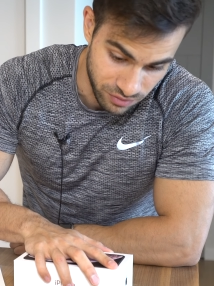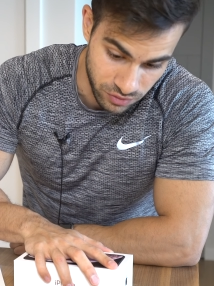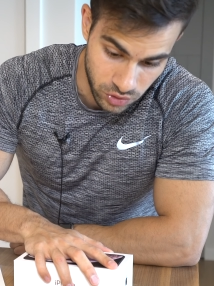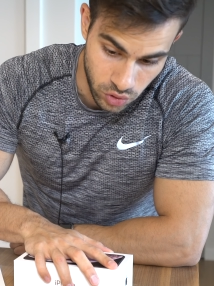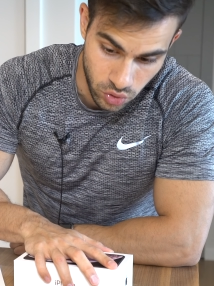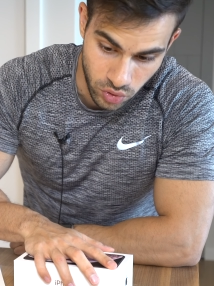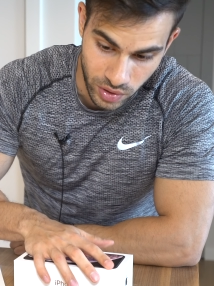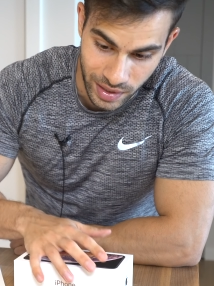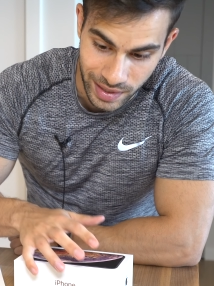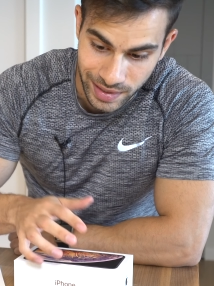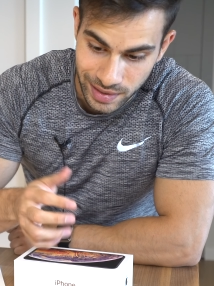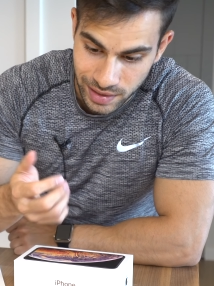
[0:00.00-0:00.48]
if
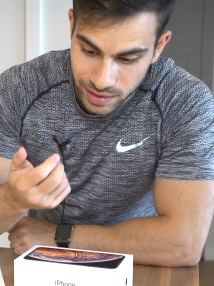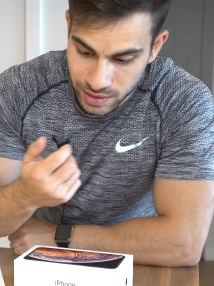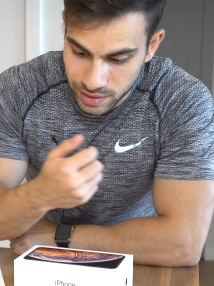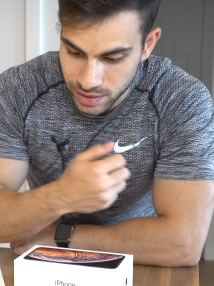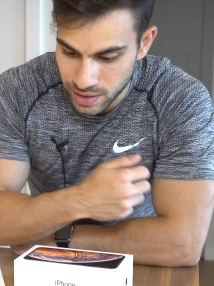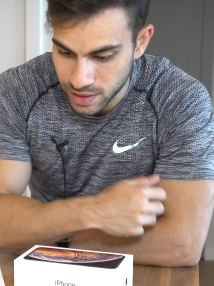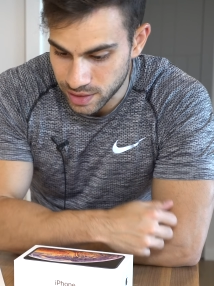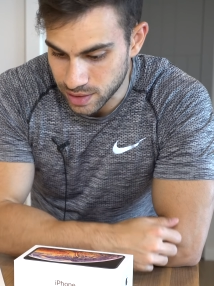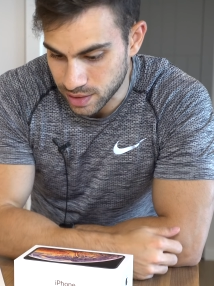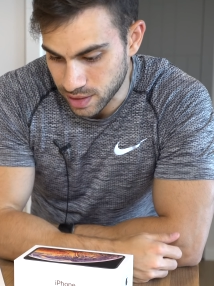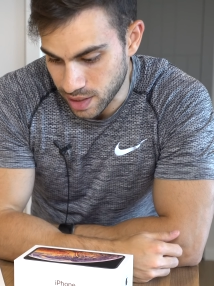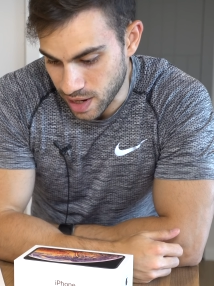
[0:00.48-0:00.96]
you really
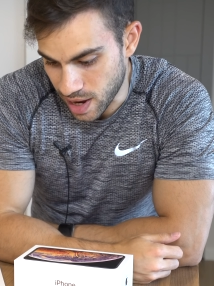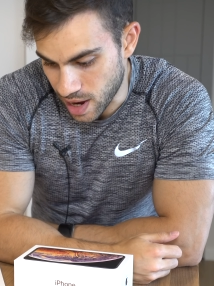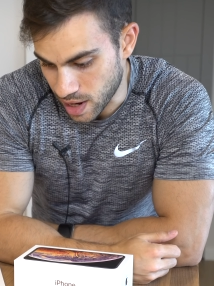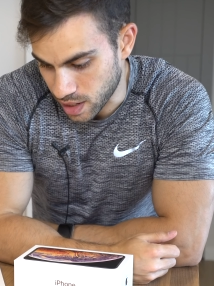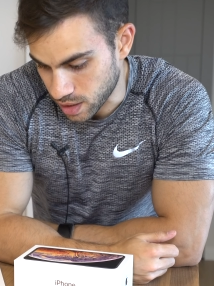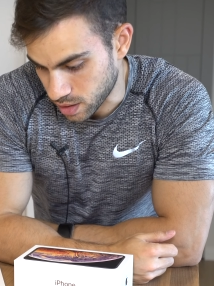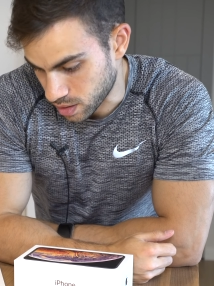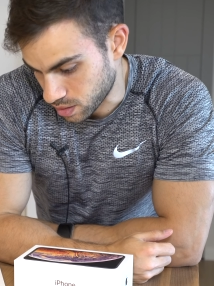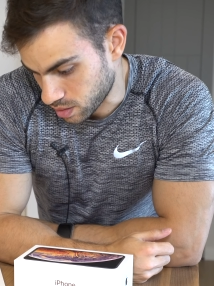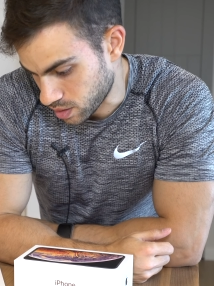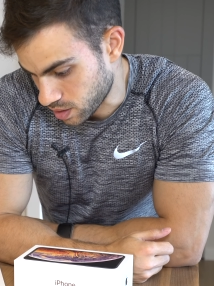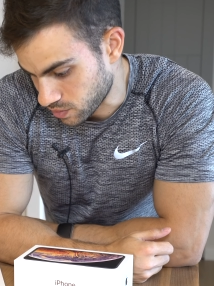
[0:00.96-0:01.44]
need it,
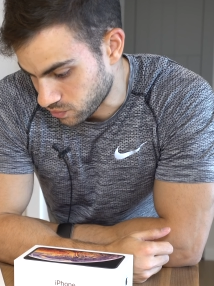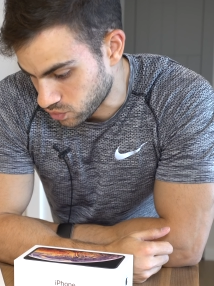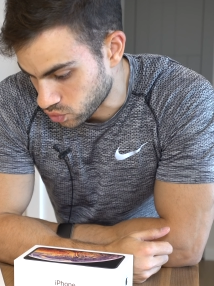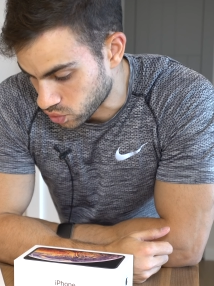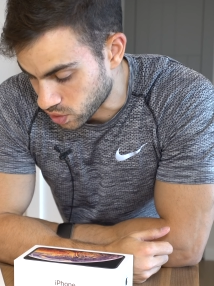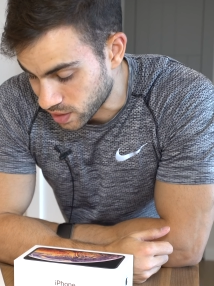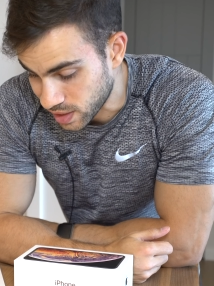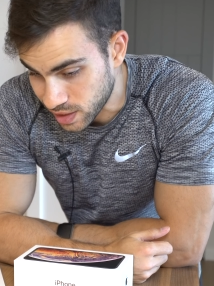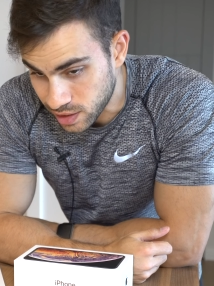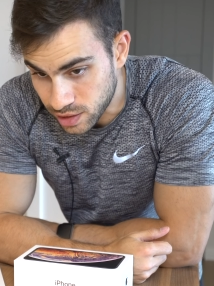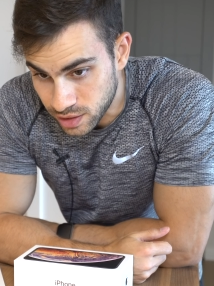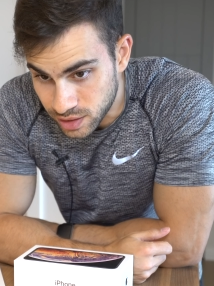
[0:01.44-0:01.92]
and if
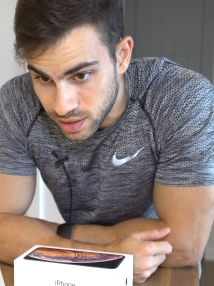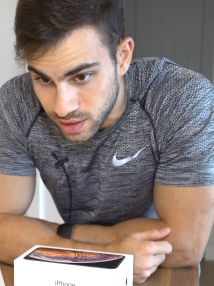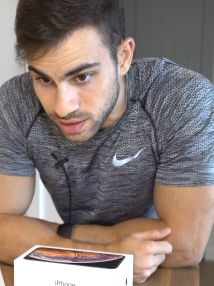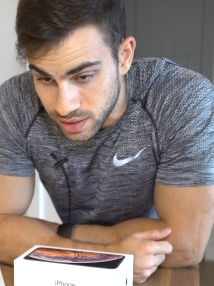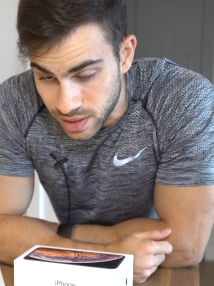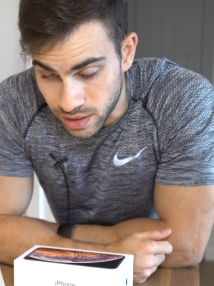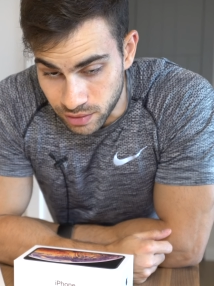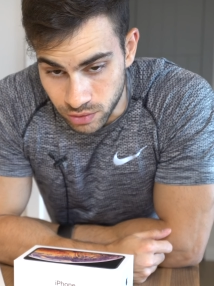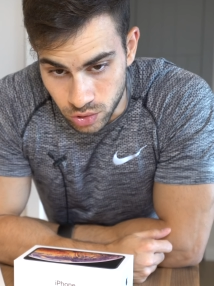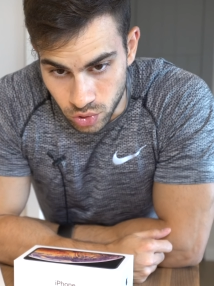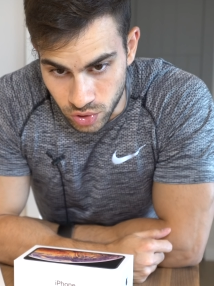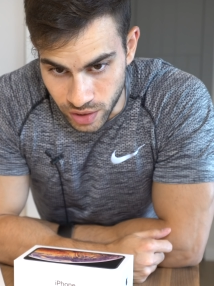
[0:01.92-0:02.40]
you really need
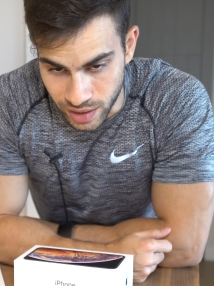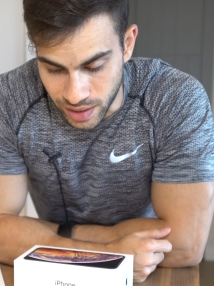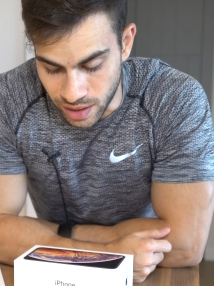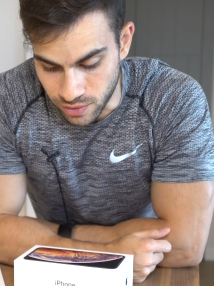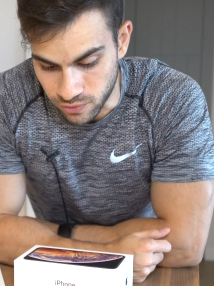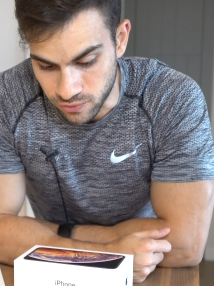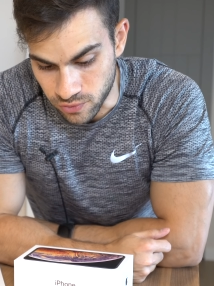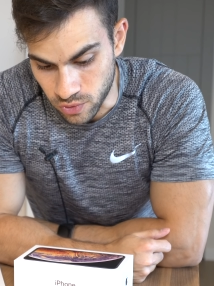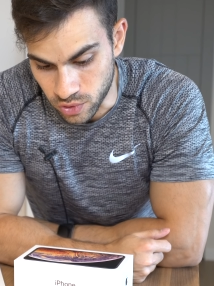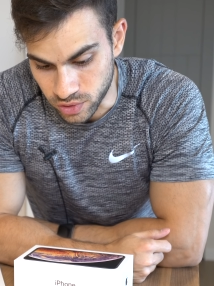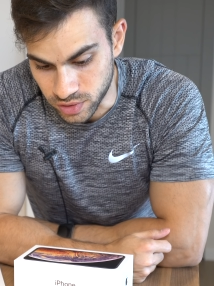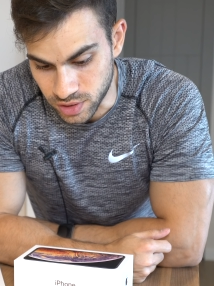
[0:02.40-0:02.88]
it and you can
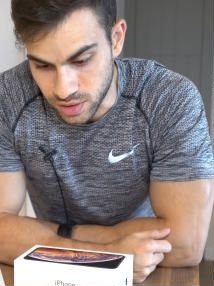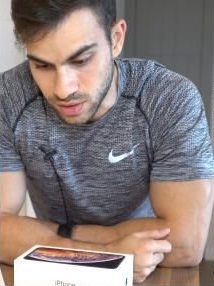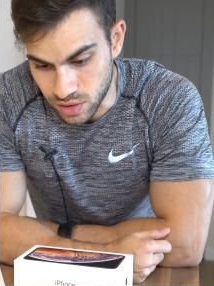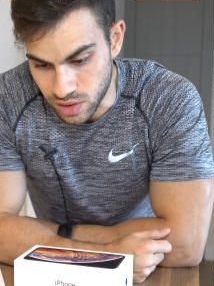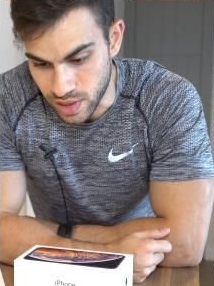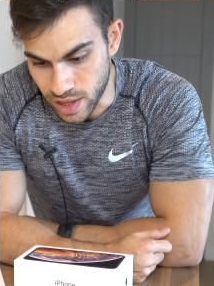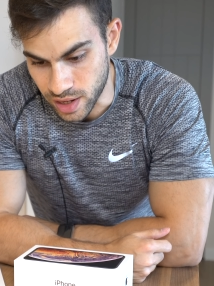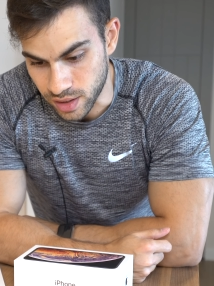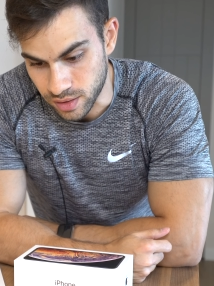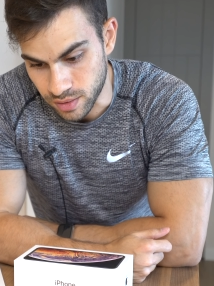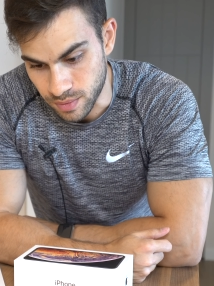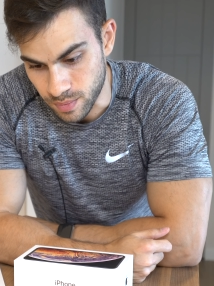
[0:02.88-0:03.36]
afford
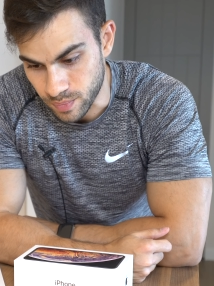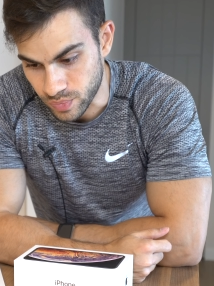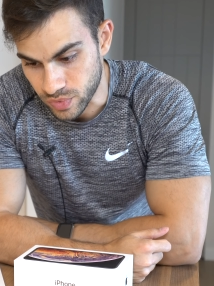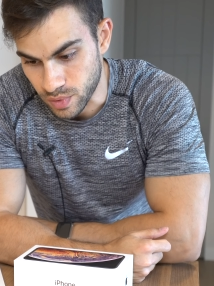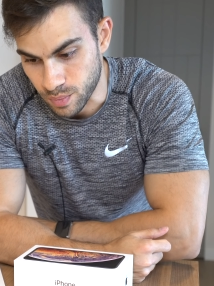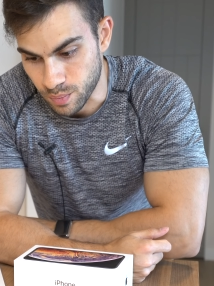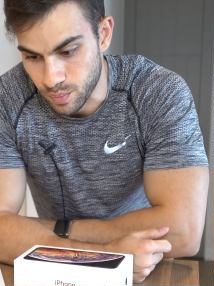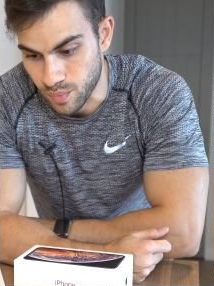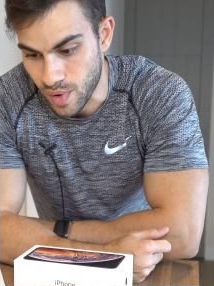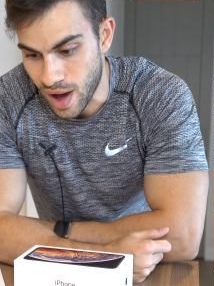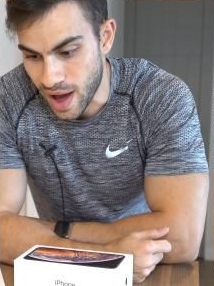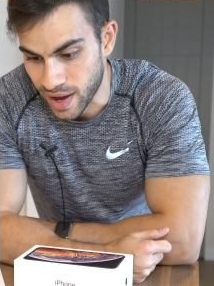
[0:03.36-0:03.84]
it, then
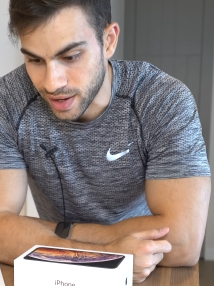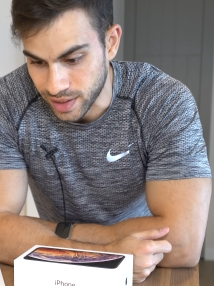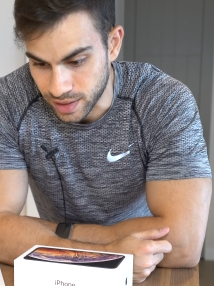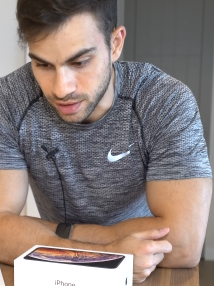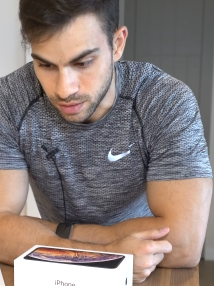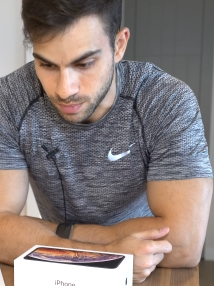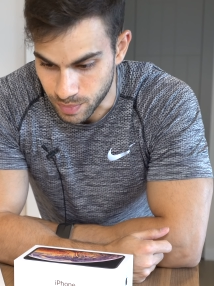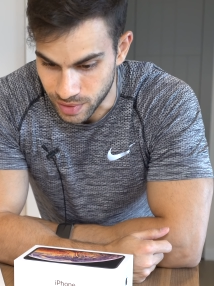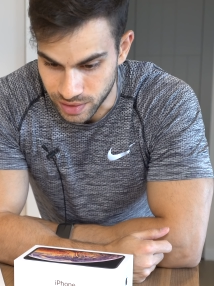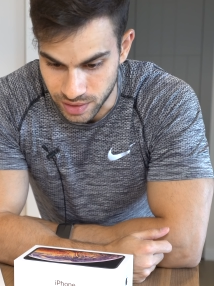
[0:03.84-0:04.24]
buy it.